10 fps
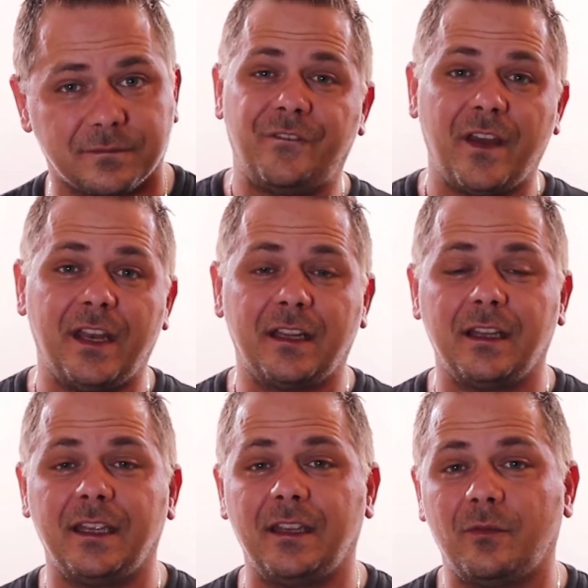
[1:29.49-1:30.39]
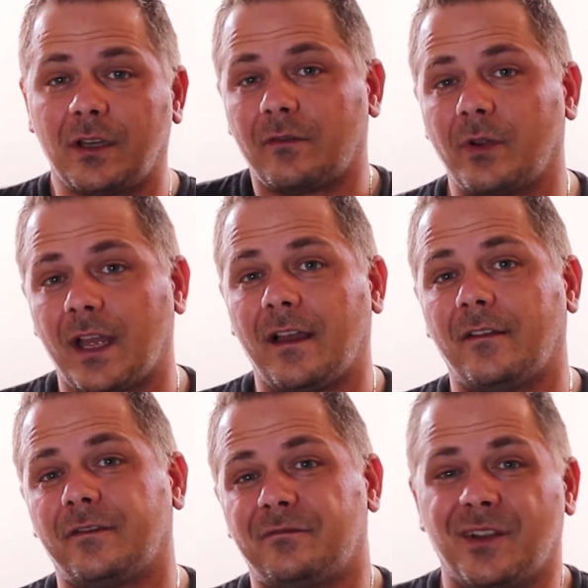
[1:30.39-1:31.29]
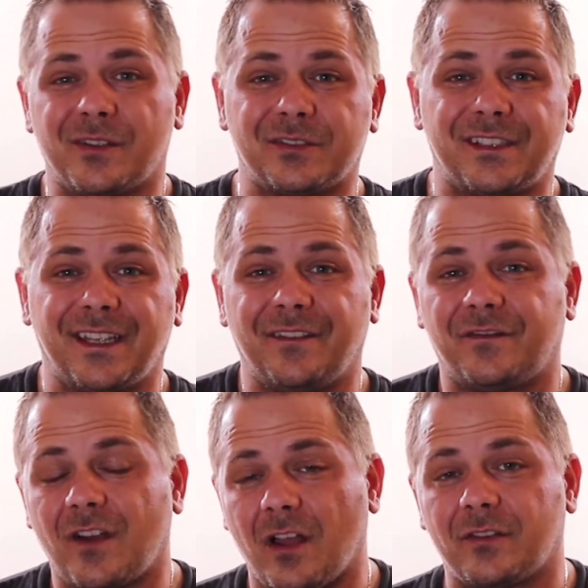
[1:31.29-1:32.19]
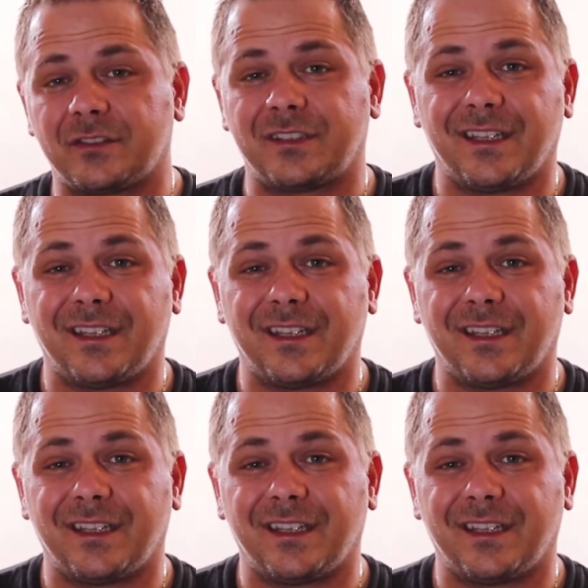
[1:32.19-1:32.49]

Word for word: Fittingly, whenever we have Mother's Day, Father's